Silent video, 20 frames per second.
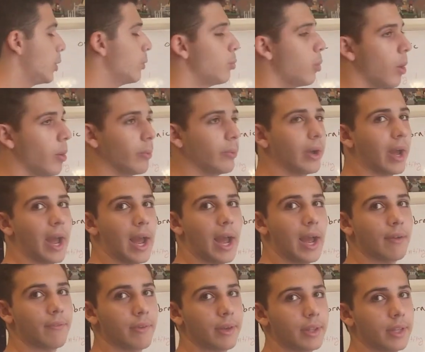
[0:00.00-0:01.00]
won't
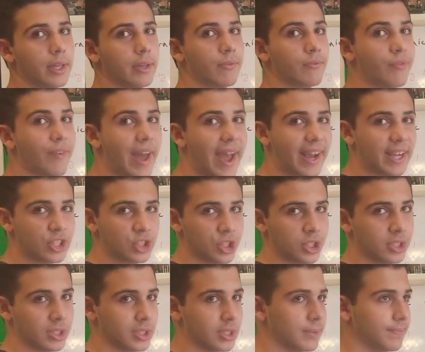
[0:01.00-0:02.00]
have any
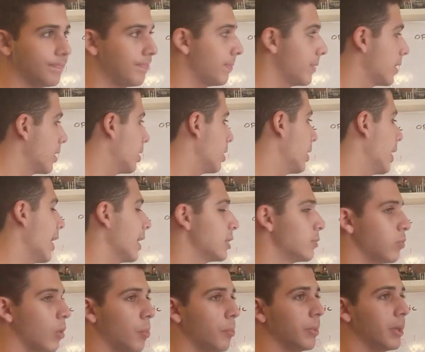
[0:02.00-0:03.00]
fractions. X
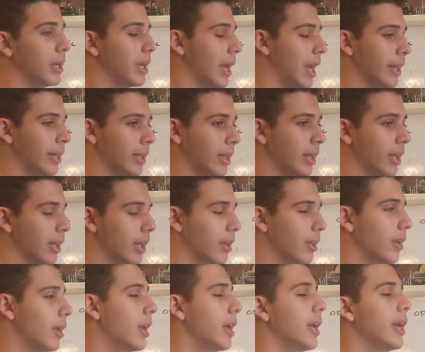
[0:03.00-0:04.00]
won't be in
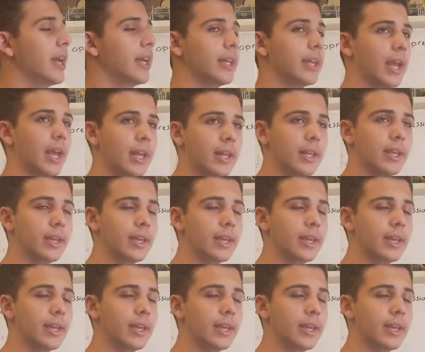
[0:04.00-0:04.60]
any